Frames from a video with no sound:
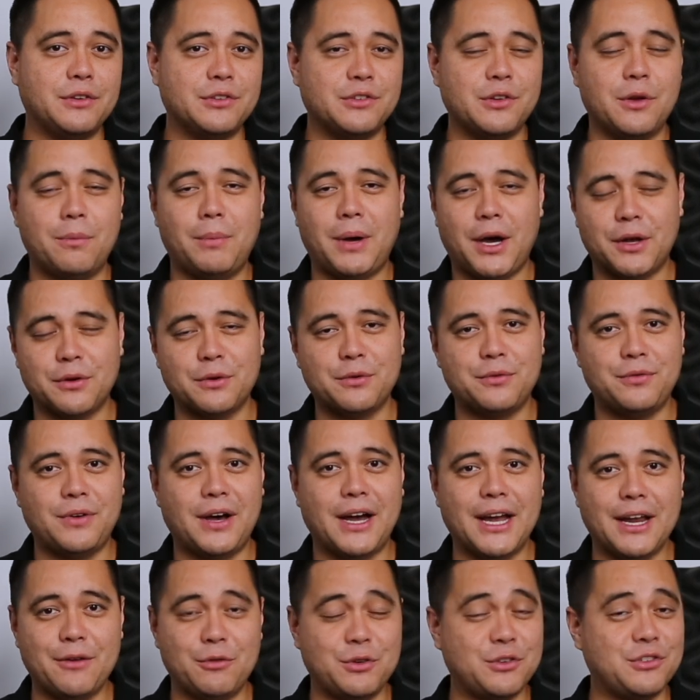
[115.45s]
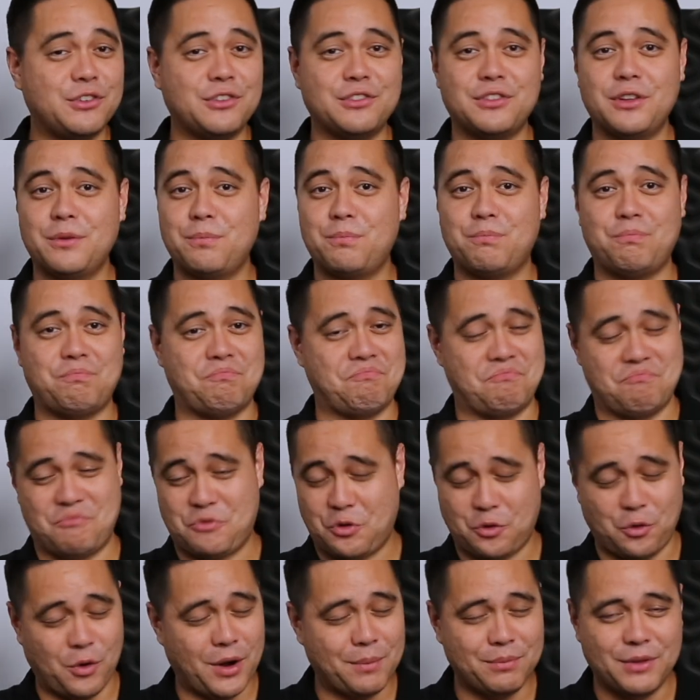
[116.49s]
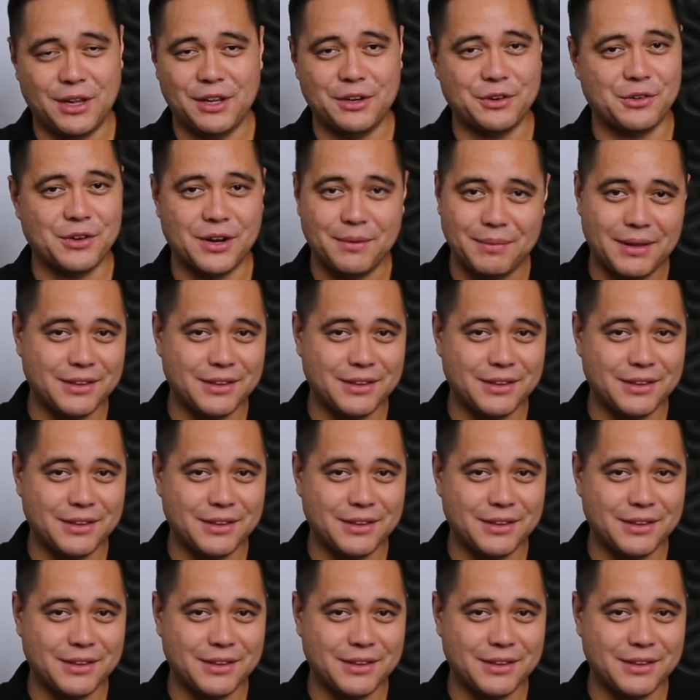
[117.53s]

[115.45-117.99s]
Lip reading: So model 5, which is the creme de la creme,